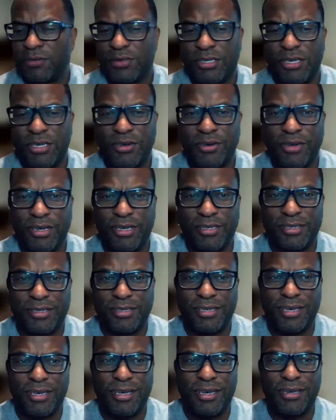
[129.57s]
was curious,
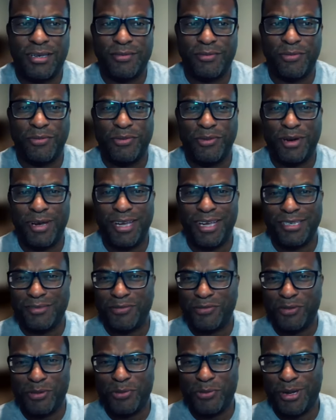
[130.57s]
before I
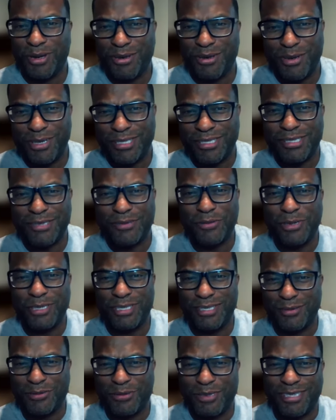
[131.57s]
ask football question,
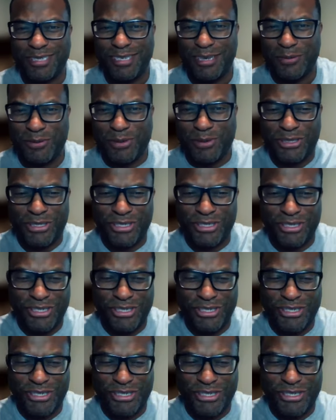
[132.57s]
what's up with your
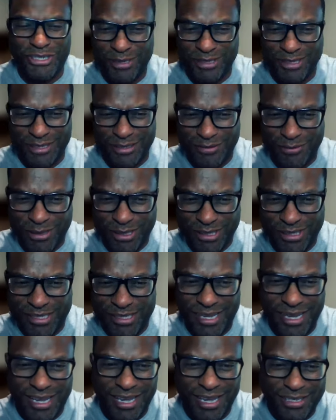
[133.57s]
shirt?
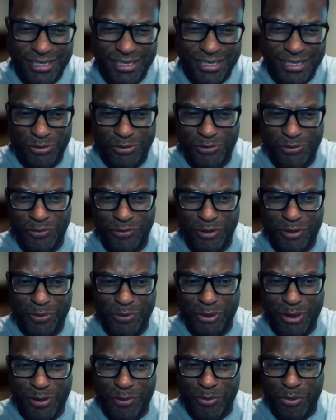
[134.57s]
What's the actual
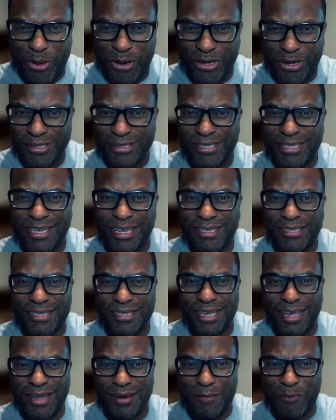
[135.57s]
football part say?
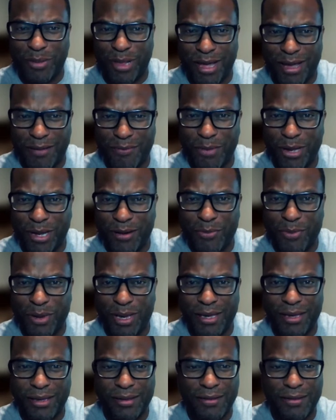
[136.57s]
It's kind of blocked by the
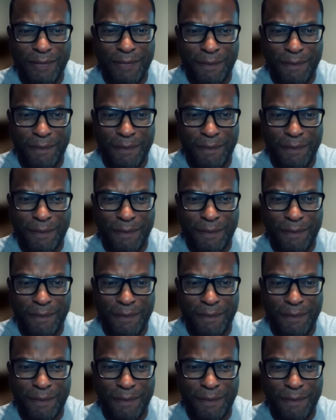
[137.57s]
mic.